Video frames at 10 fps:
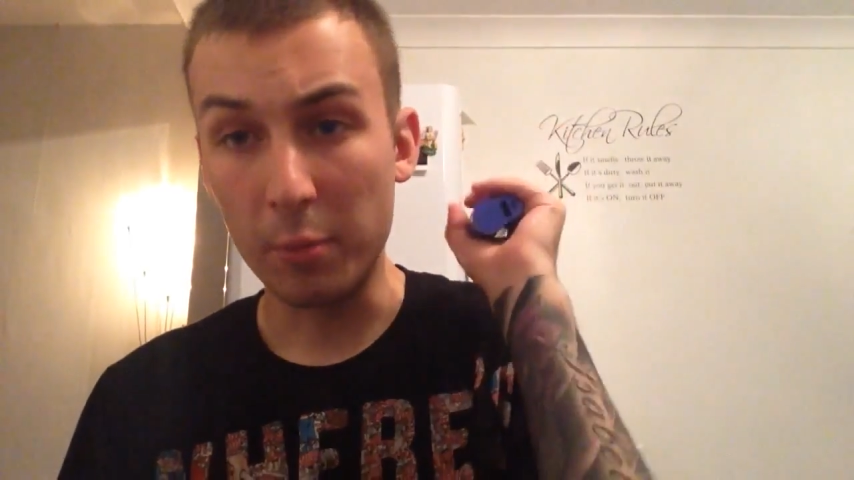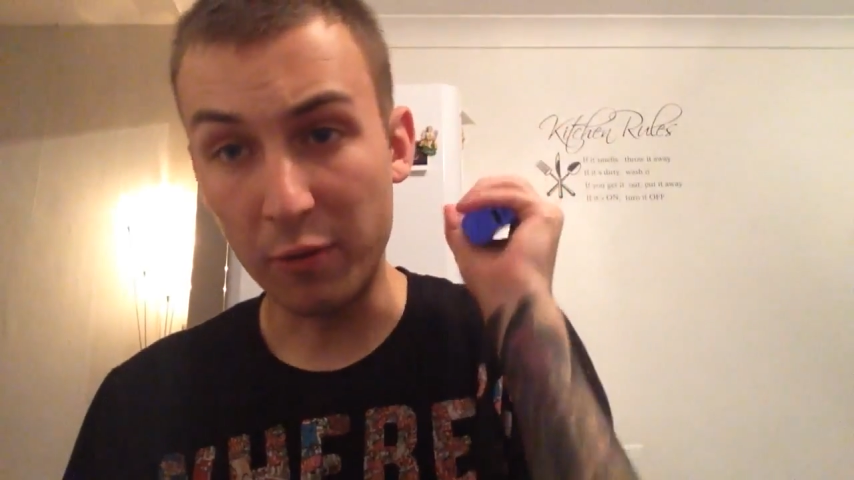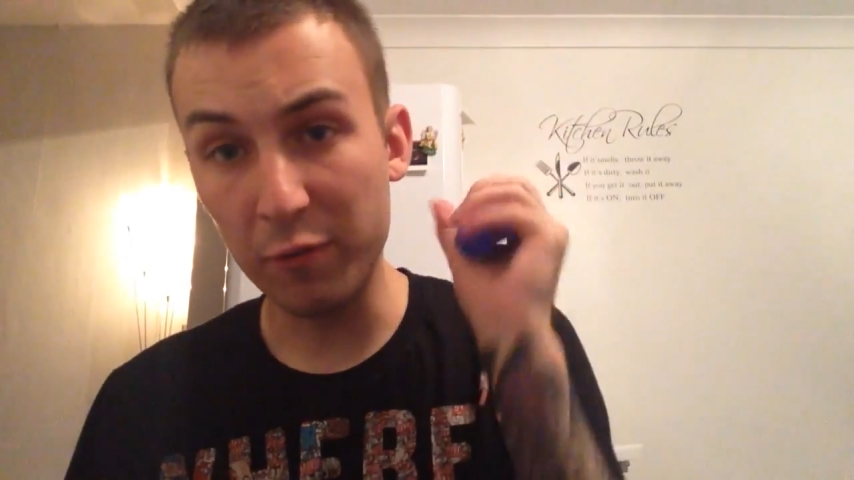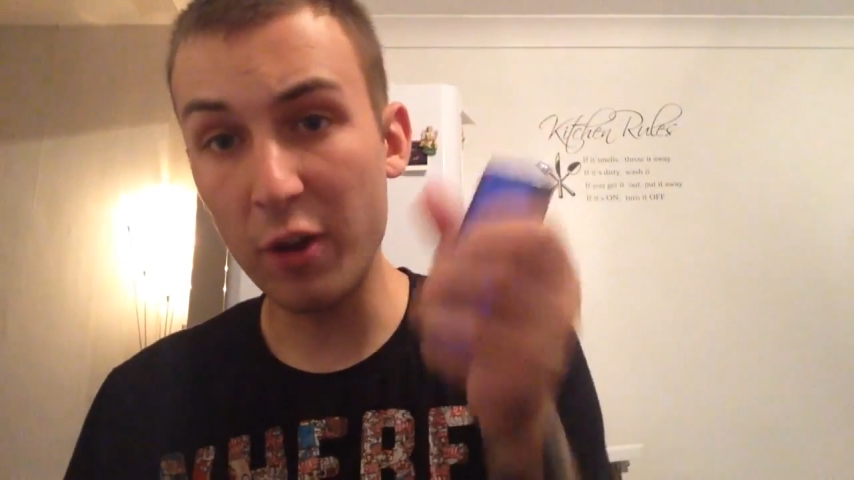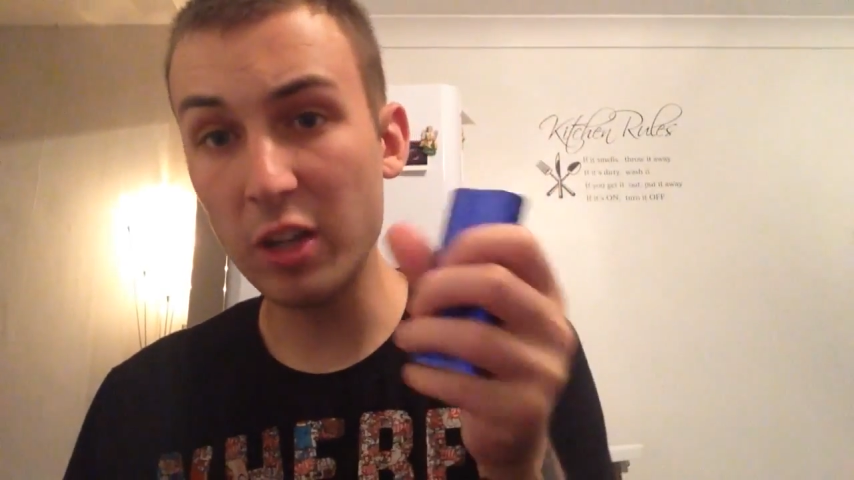But the
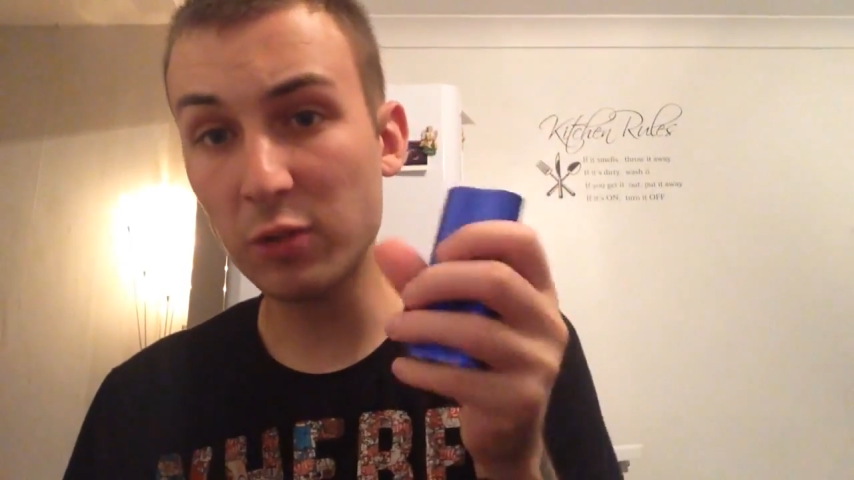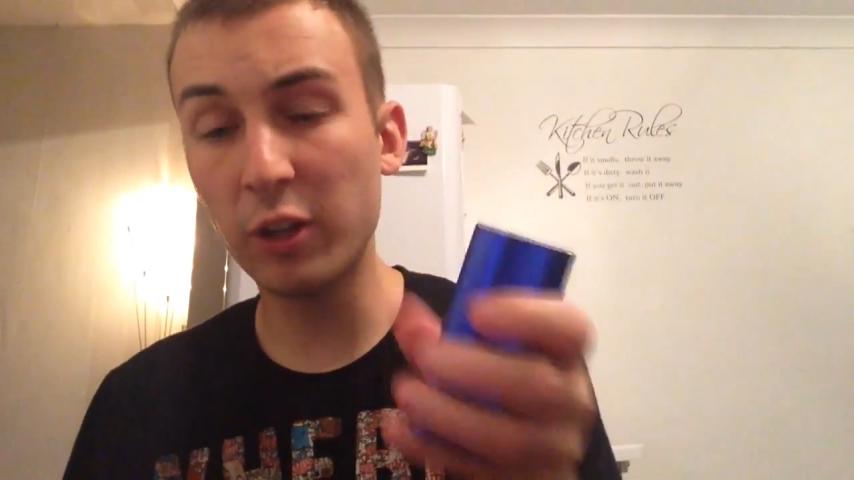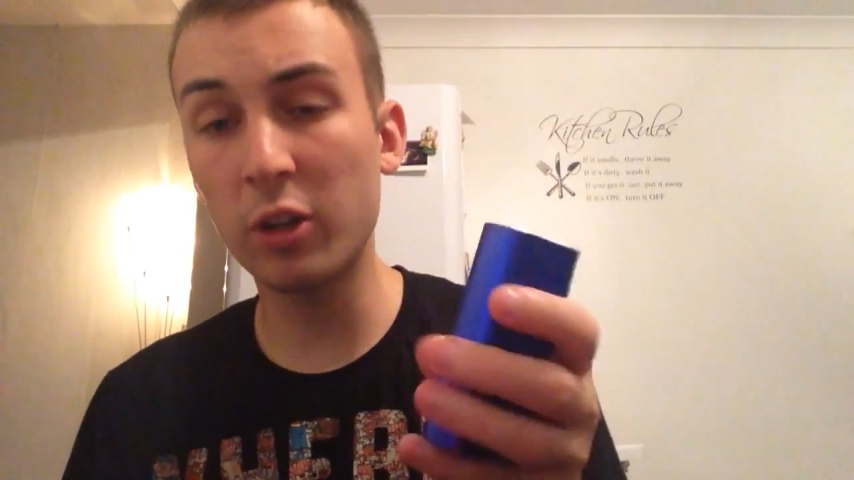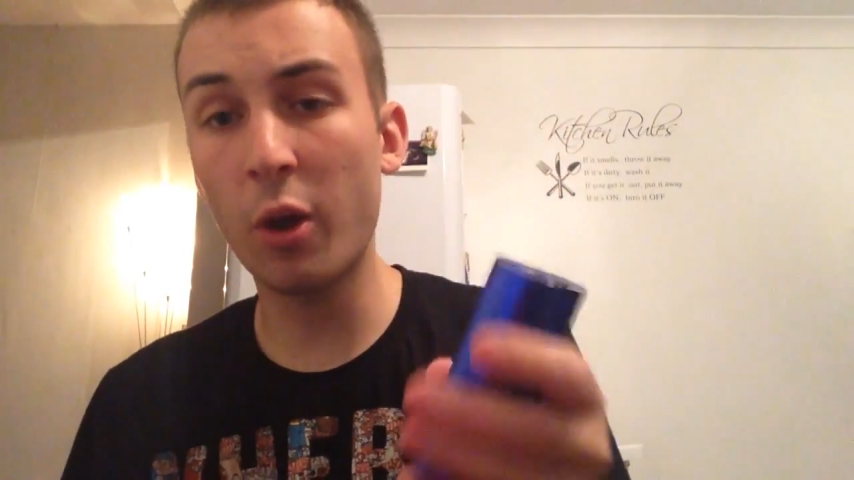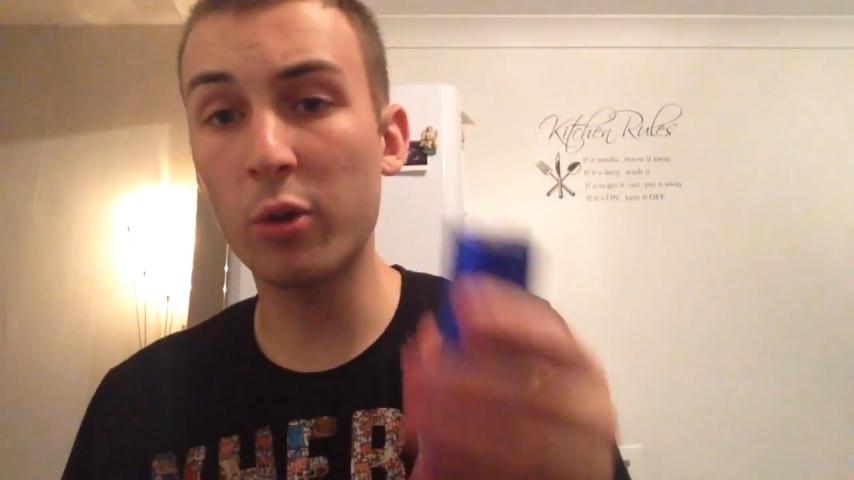first
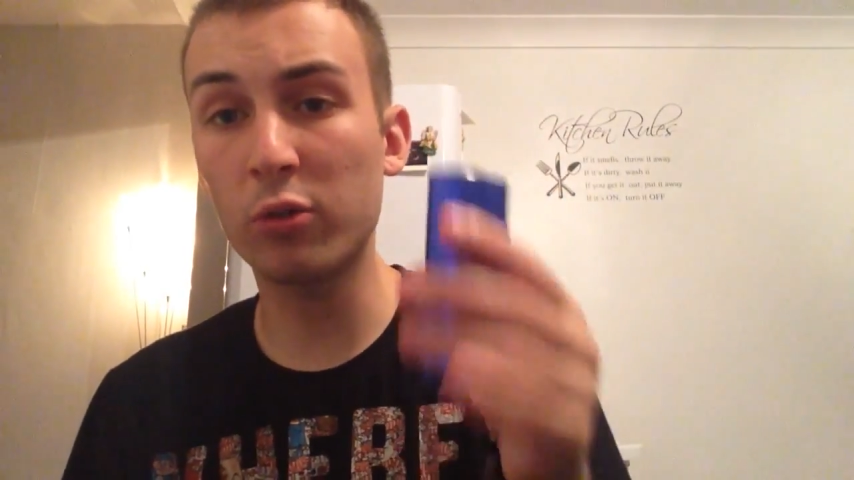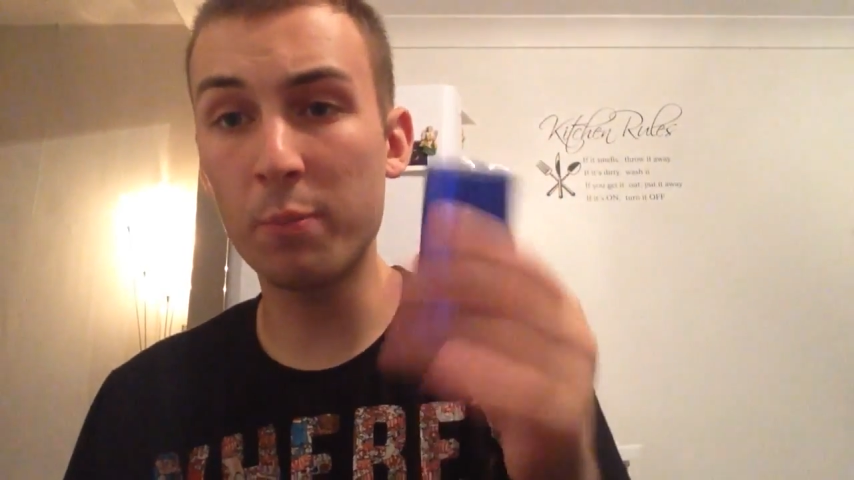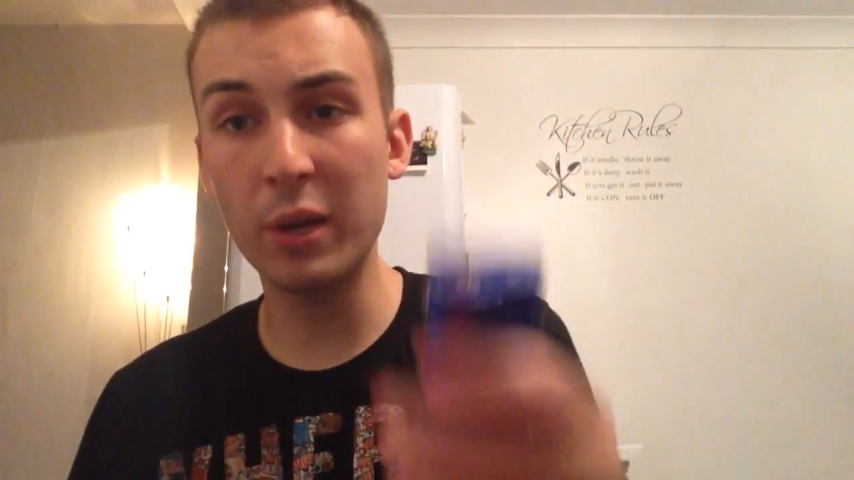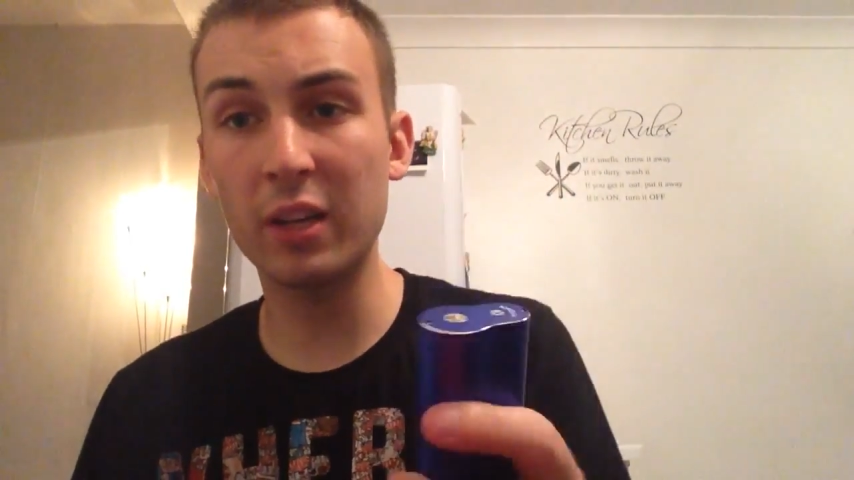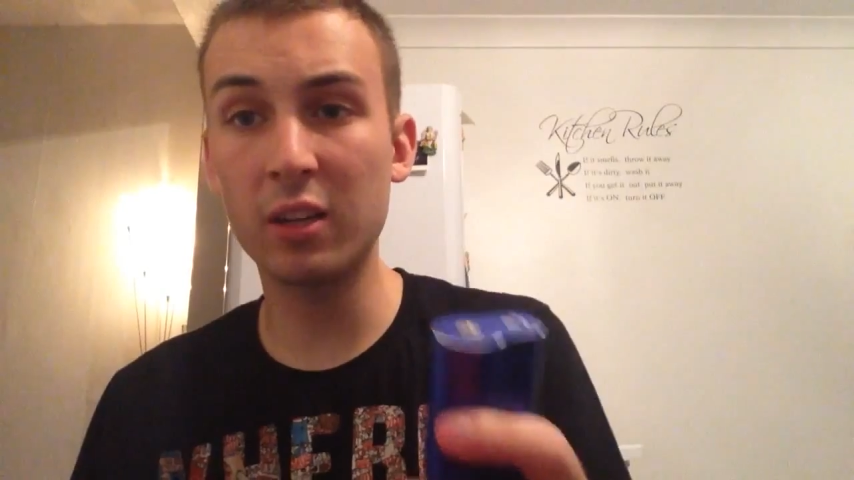thing I noticed
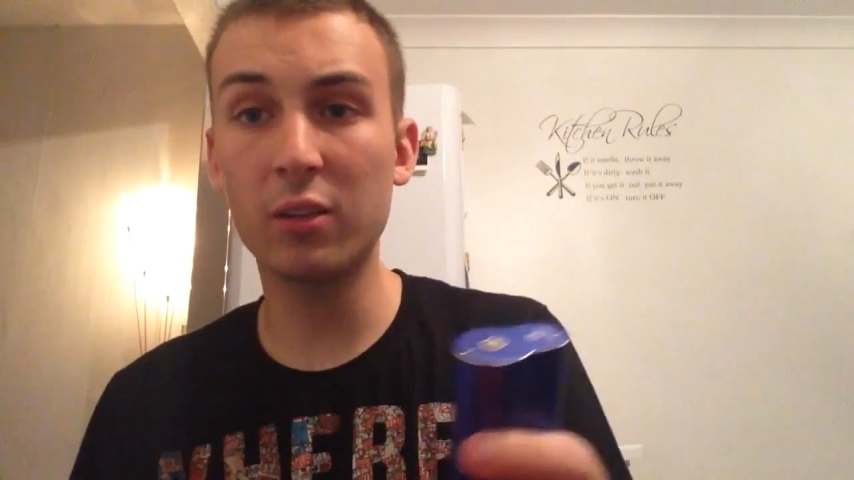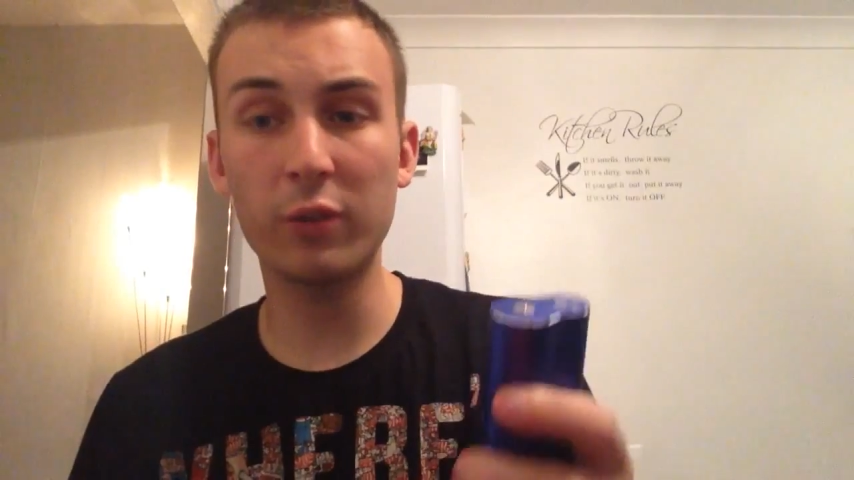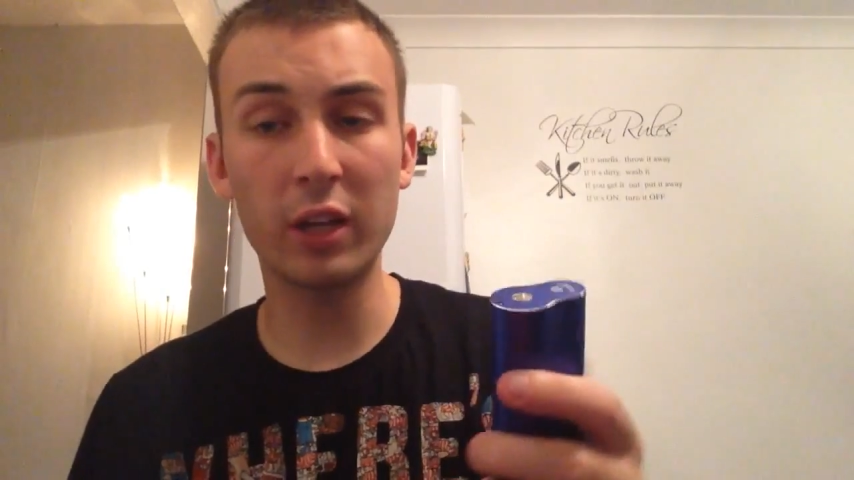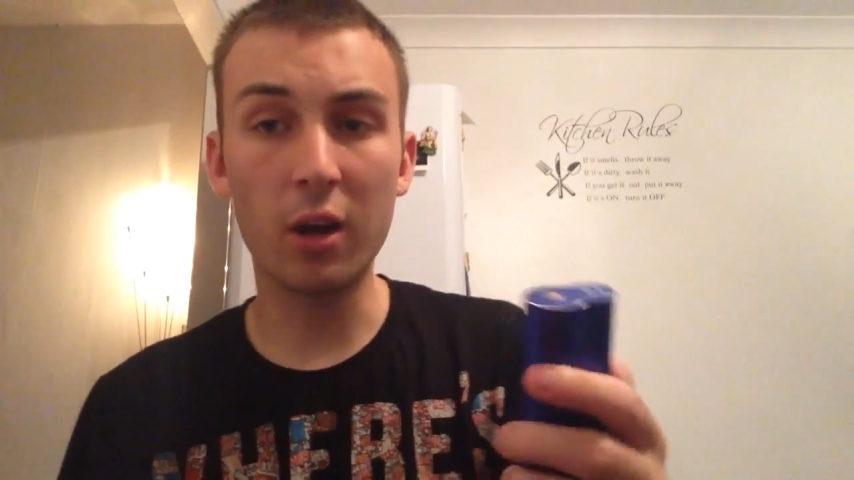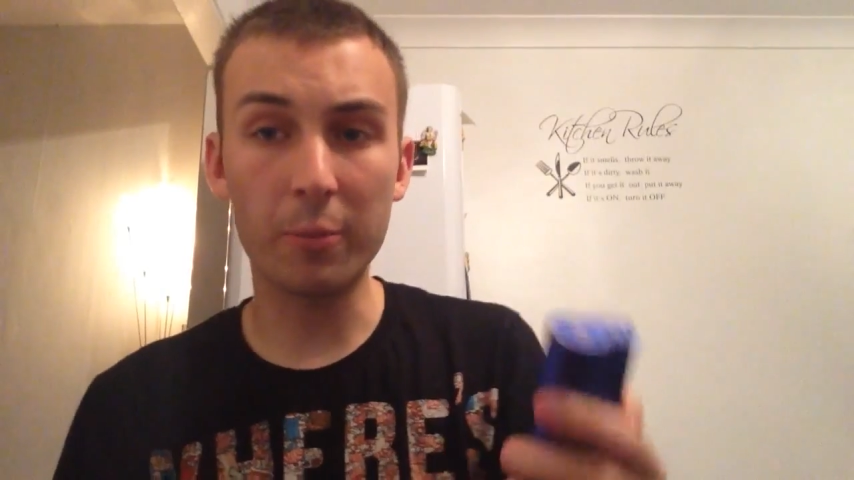when picking this
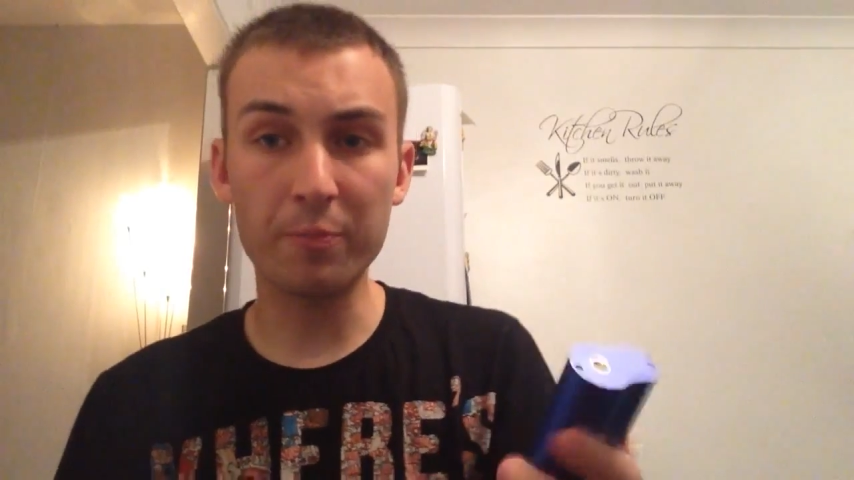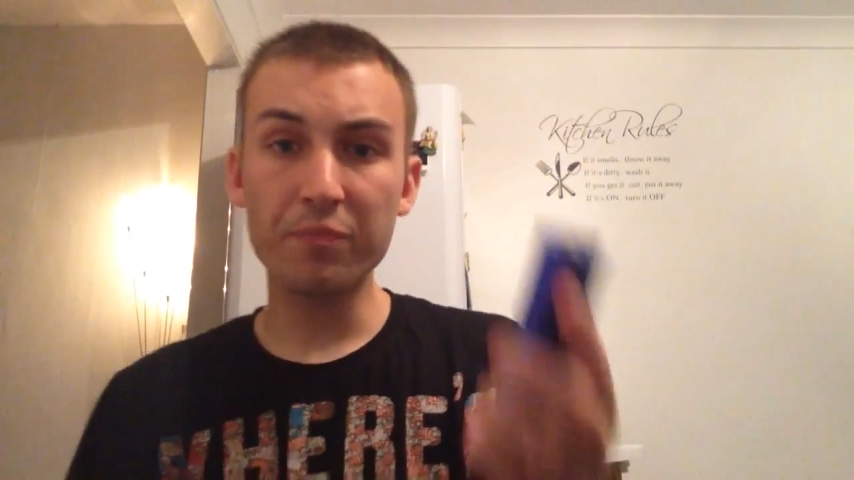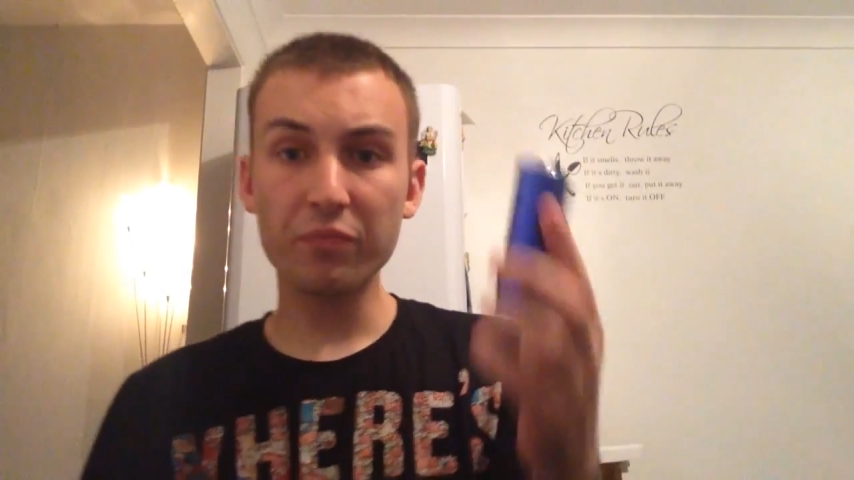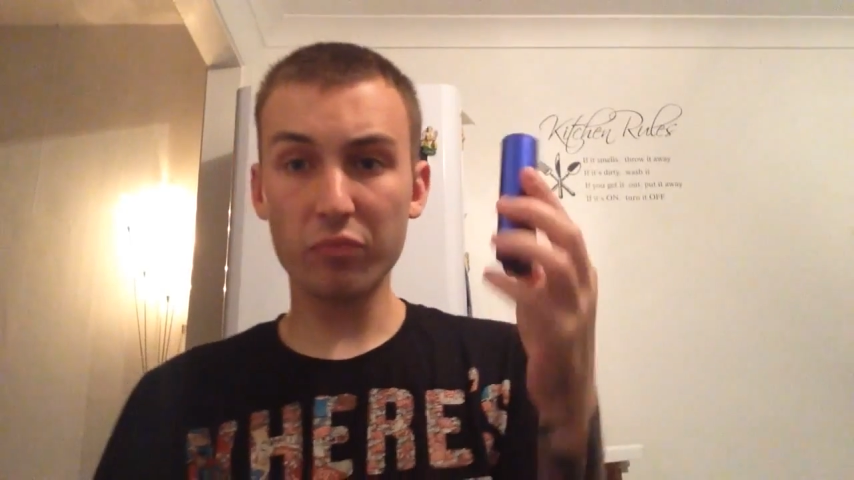thing up,